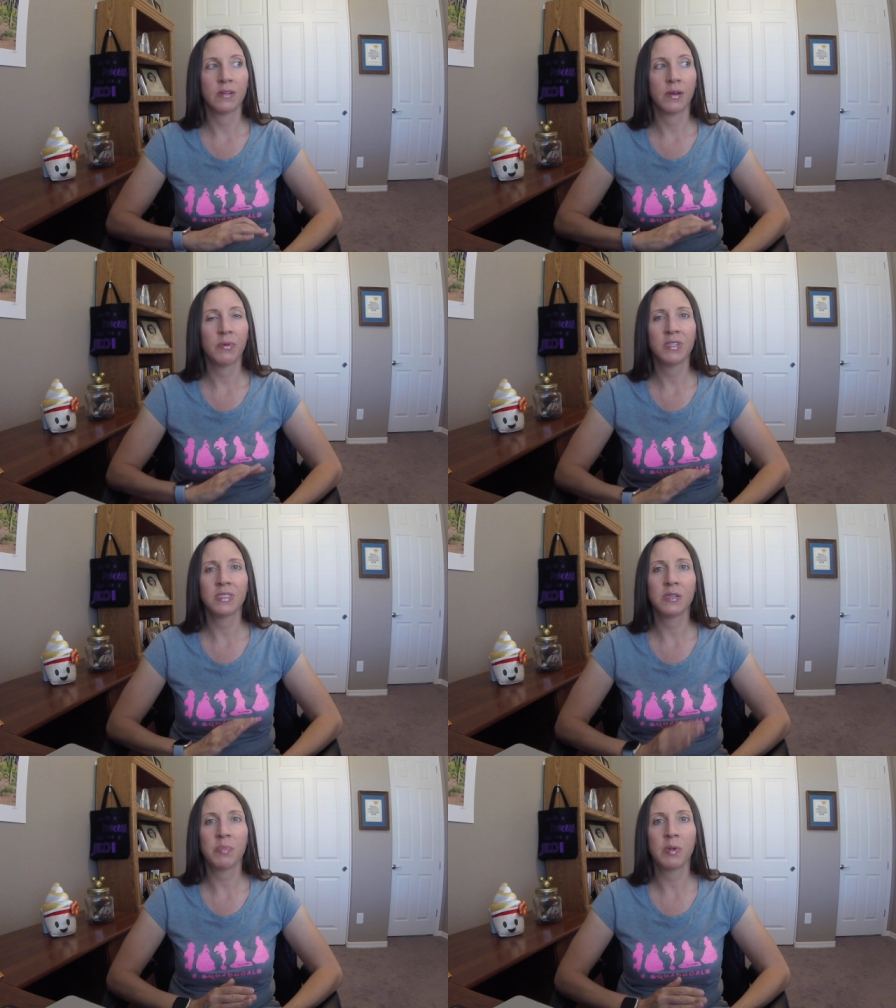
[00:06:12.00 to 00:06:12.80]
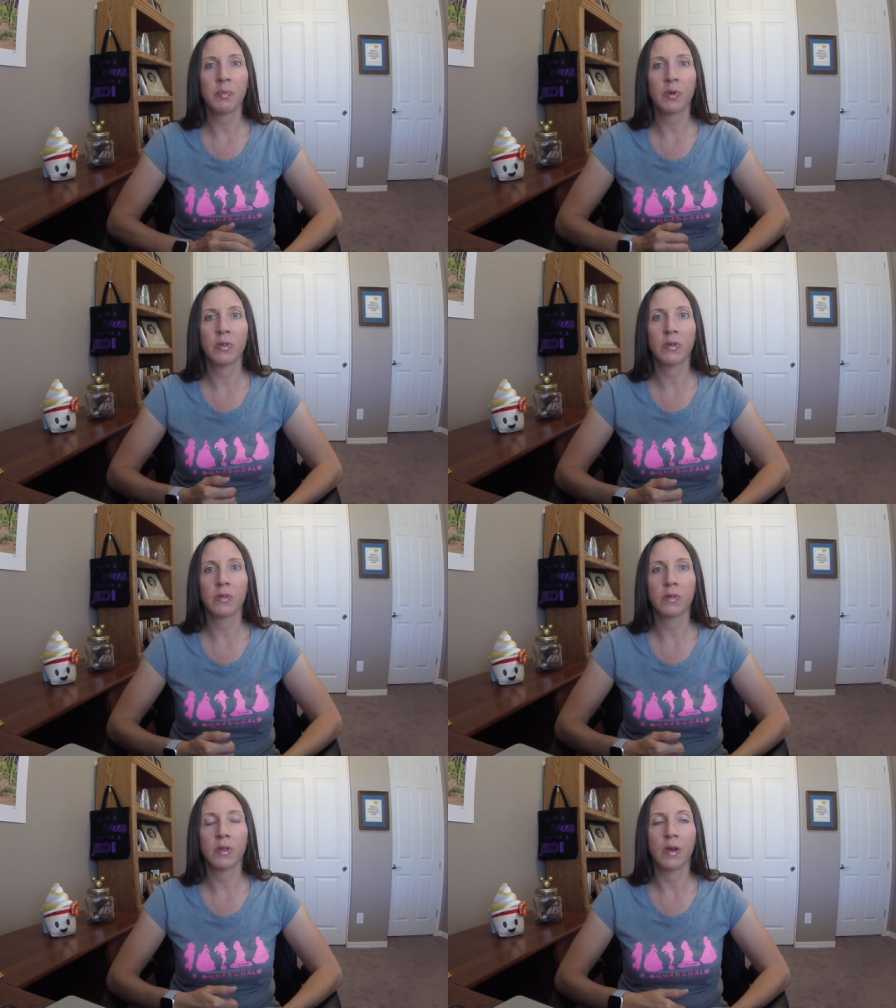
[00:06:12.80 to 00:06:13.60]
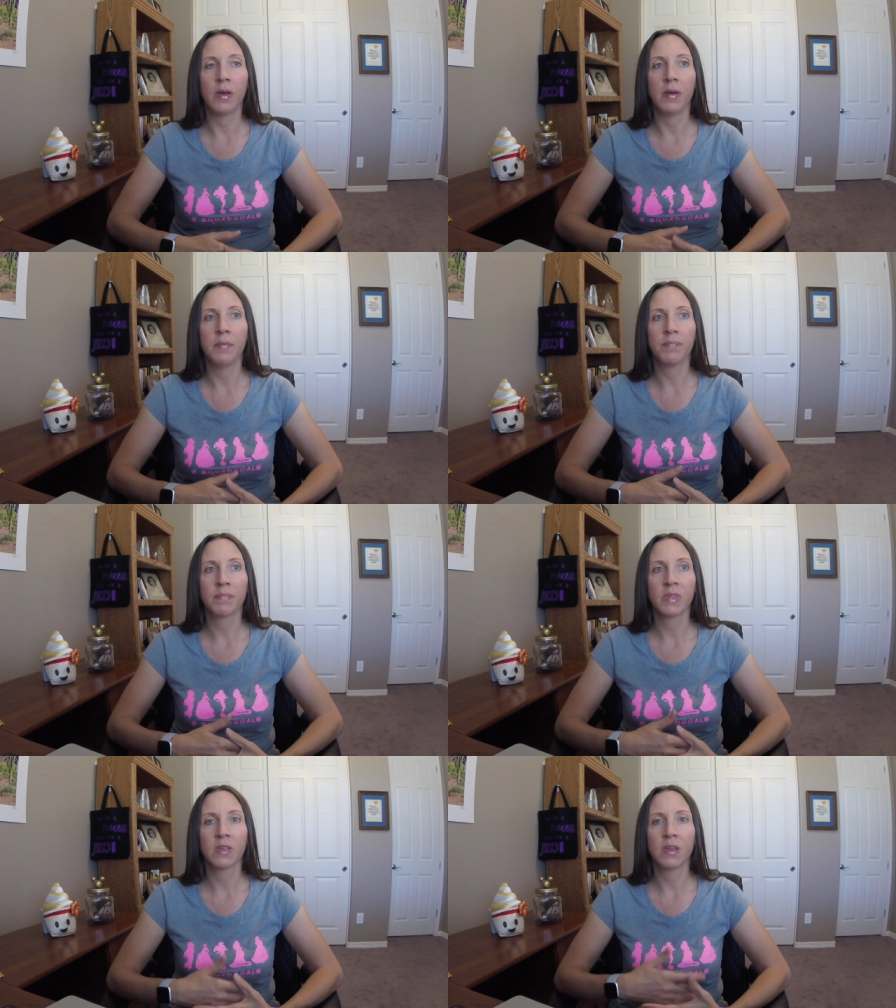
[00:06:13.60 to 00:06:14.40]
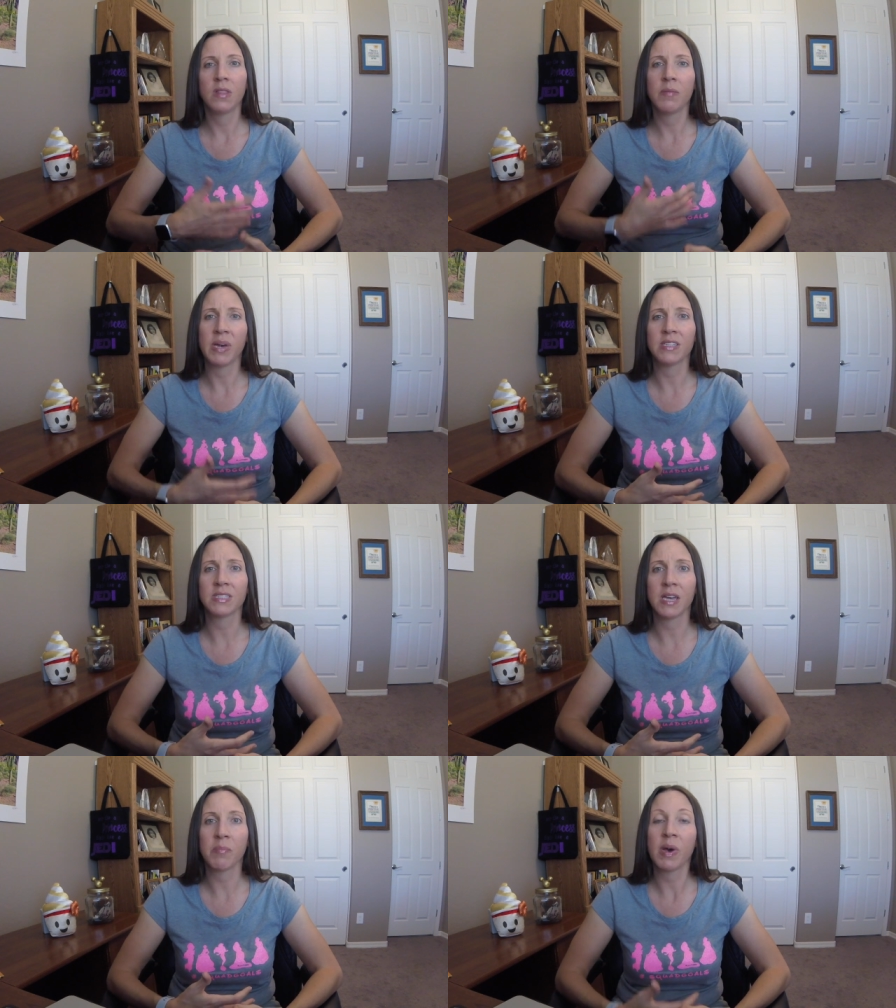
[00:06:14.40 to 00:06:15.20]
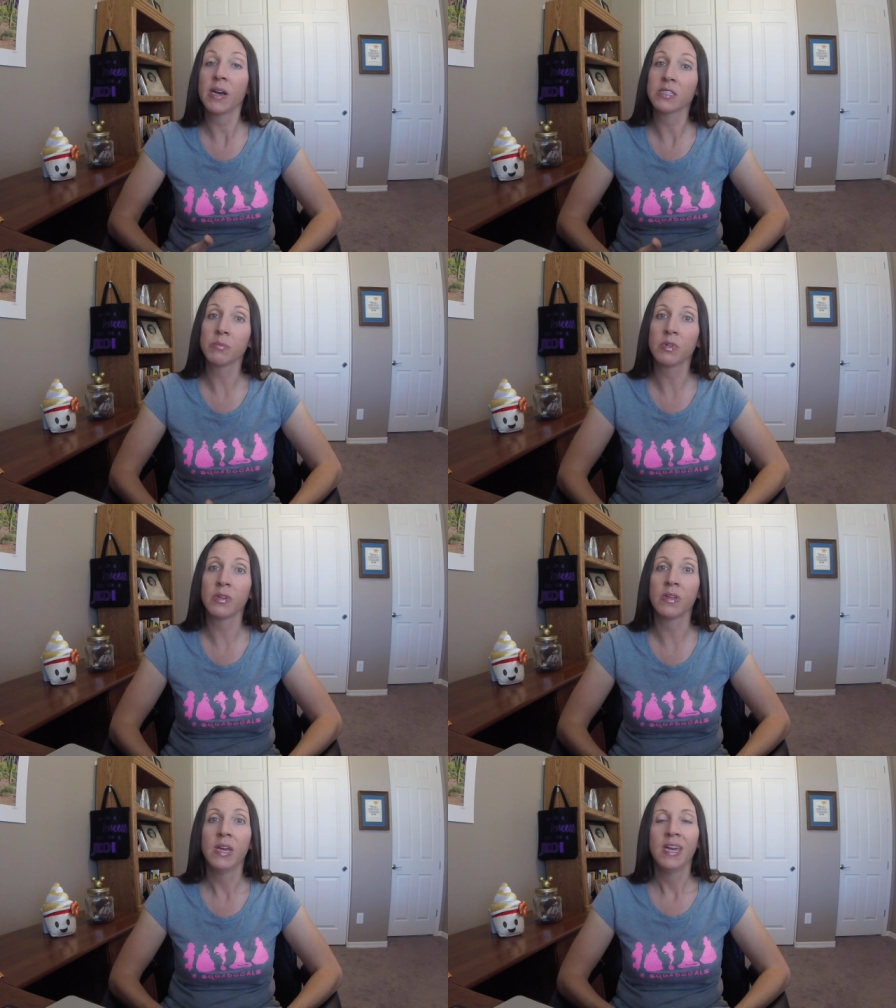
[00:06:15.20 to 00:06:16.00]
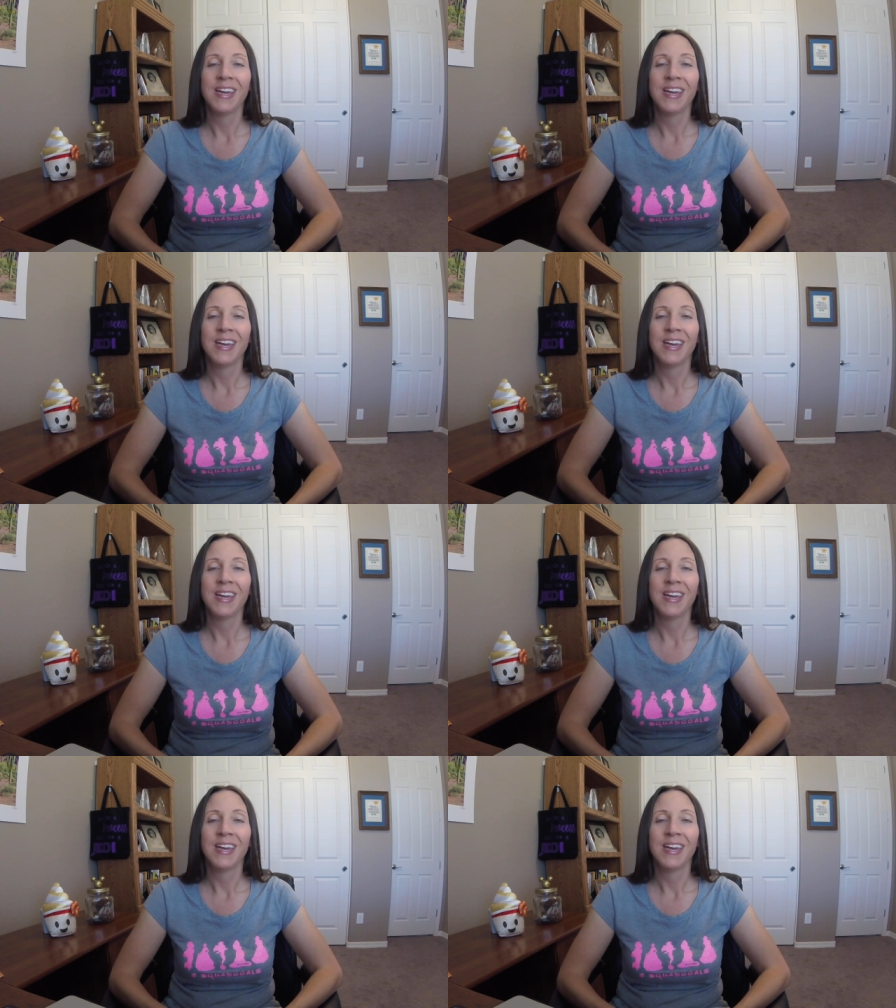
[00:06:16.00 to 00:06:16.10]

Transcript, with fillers: I want to see people um, in the best light possible.